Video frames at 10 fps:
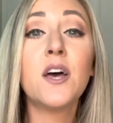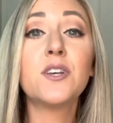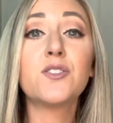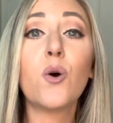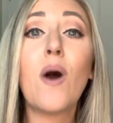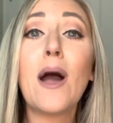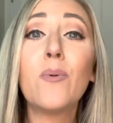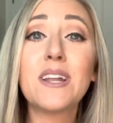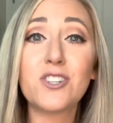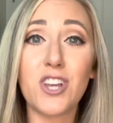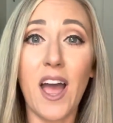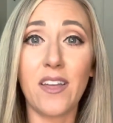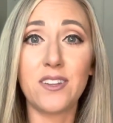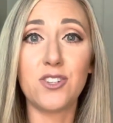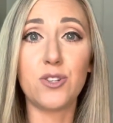So I want to
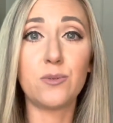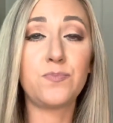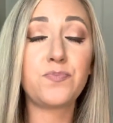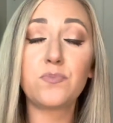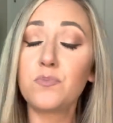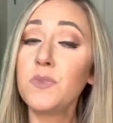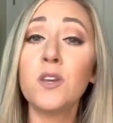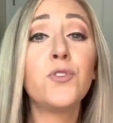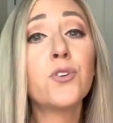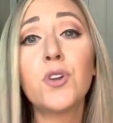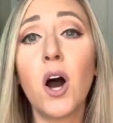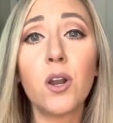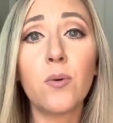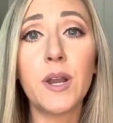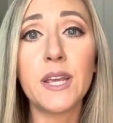challenge you, if you're not
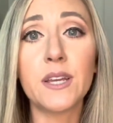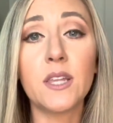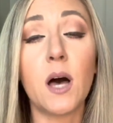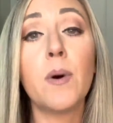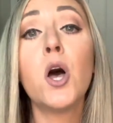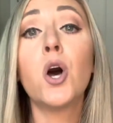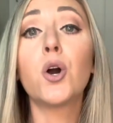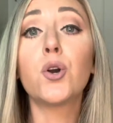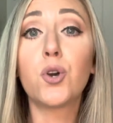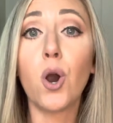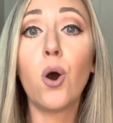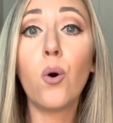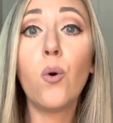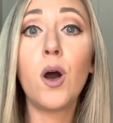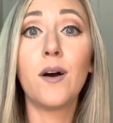already in club,
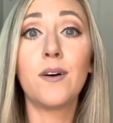go,